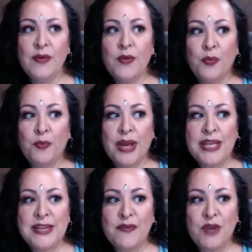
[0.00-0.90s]

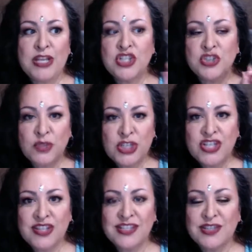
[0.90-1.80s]
But if we
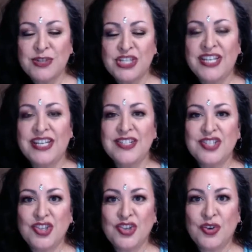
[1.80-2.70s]
switch it
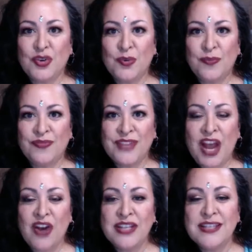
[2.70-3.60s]
into,
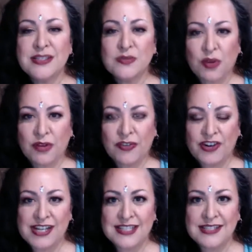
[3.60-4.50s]
how can this work for
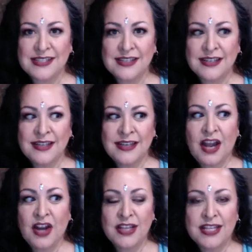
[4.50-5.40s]
us?
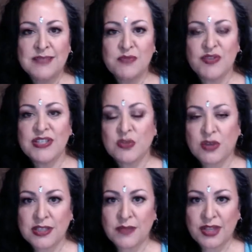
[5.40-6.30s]
How can this move us
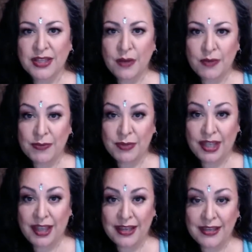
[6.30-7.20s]
towards something that we would
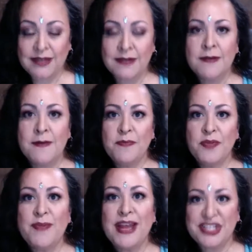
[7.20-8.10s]
like?
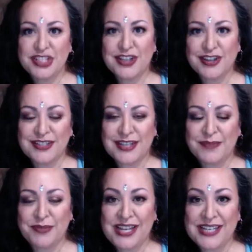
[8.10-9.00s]
The magic starts to
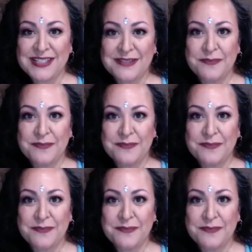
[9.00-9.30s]
take place.